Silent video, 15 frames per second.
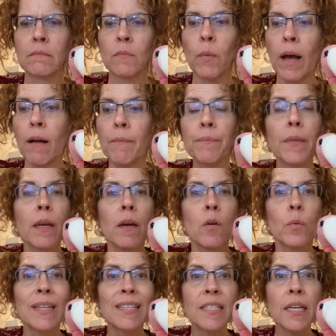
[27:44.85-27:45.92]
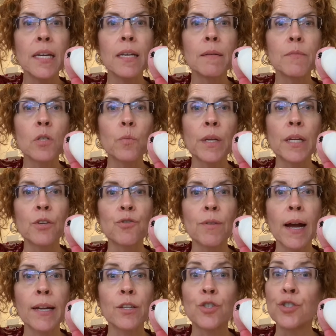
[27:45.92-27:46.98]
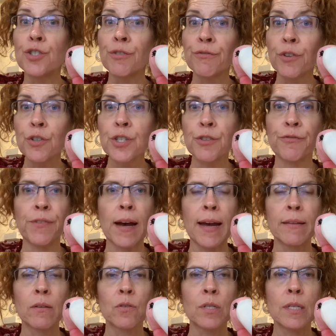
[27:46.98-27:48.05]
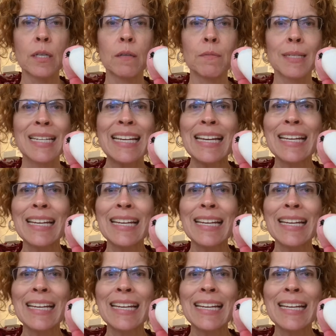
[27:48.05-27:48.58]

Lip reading: Well, with teams, we can try to diversify those teams,